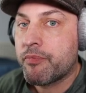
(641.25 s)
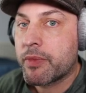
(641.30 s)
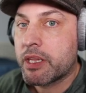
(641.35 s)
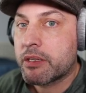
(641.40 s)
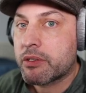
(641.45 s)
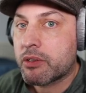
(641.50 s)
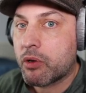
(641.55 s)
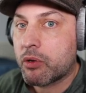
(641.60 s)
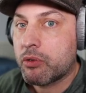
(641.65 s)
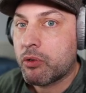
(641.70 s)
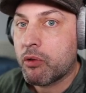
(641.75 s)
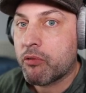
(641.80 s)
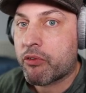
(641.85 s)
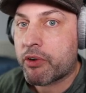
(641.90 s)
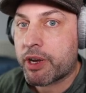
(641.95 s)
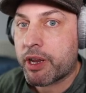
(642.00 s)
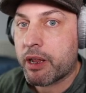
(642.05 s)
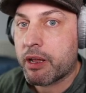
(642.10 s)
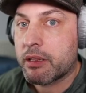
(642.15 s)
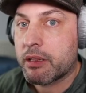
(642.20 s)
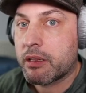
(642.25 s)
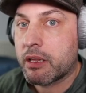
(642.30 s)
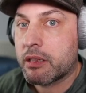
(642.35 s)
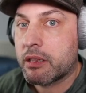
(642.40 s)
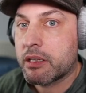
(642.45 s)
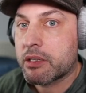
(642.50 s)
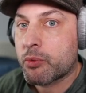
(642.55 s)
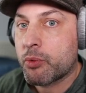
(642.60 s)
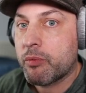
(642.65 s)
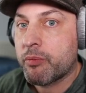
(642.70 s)
So don't forget that
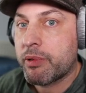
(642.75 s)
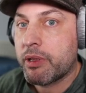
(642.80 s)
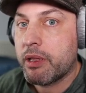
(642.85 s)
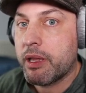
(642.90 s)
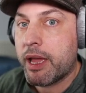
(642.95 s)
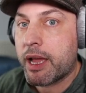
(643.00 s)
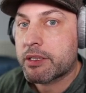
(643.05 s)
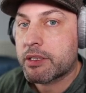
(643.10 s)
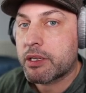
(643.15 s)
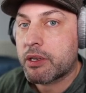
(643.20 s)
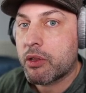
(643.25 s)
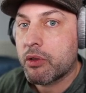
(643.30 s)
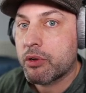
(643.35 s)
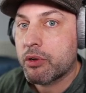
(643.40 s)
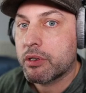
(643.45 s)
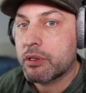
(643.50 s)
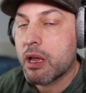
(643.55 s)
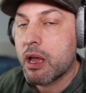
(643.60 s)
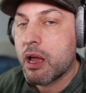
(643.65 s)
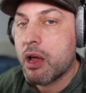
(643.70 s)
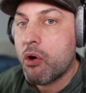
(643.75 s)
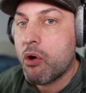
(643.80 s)
this will be executed